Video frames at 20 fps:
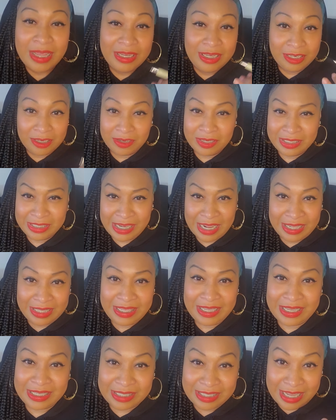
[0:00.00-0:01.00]
You know, it's like
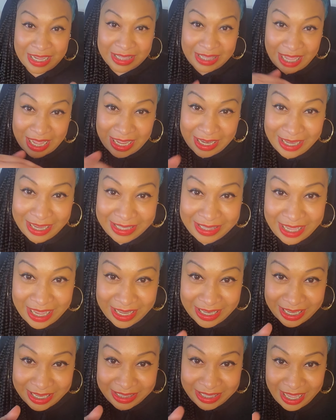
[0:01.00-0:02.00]
this, like that, like
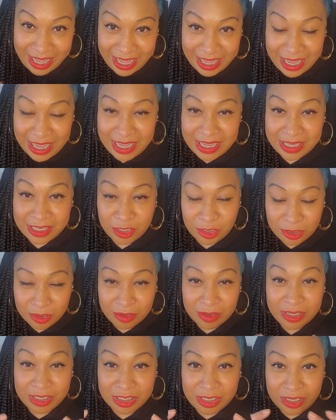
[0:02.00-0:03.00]
that, like that, and you
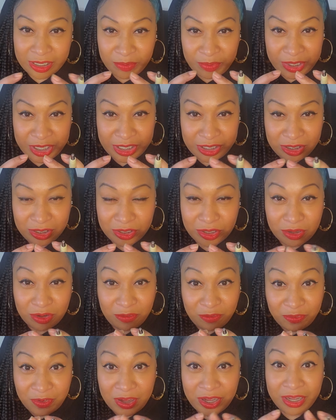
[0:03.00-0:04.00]
know, it's gonna be you know
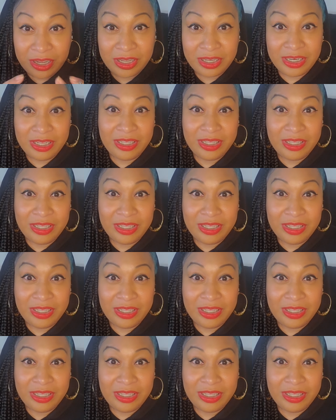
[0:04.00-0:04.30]
fun,